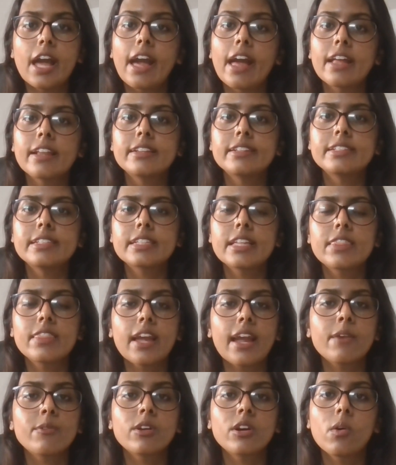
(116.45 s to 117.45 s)
and
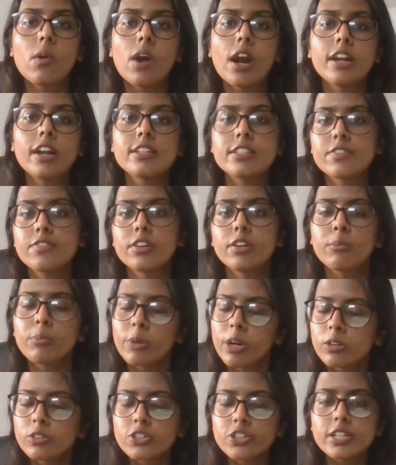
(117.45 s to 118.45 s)
they require different
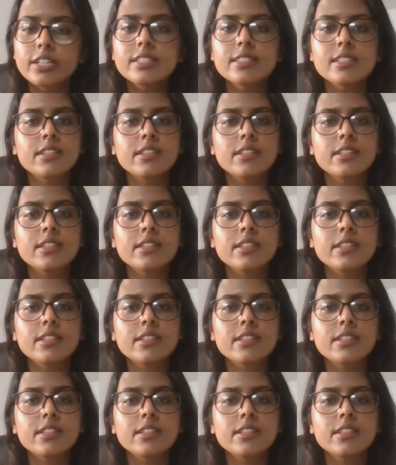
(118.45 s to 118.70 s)
approaches